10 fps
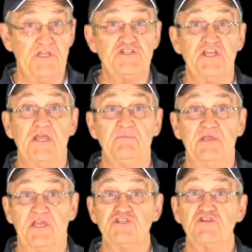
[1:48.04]
reach in
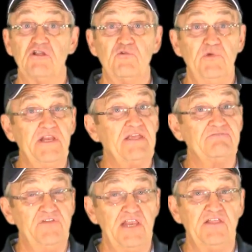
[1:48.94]
because you're already
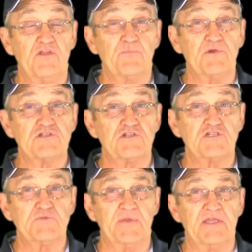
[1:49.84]
invading their
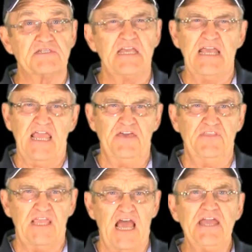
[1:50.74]
personal space,
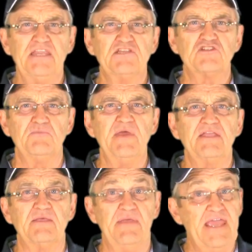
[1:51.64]
and the idea is to
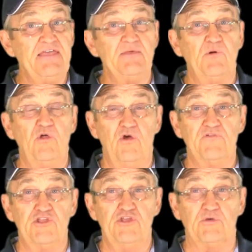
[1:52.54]
make them hand the ball
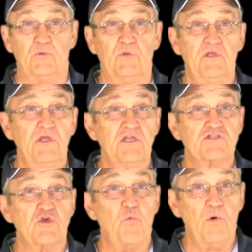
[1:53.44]
over to you.
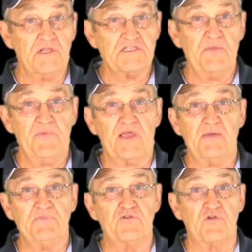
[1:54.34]
So once they pick
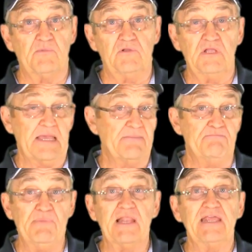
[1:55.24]
up the dribble,
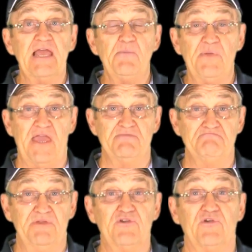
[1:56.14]
belly up
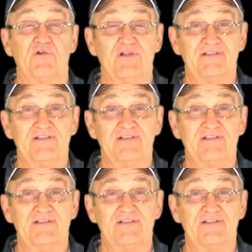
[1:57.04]
and mirror.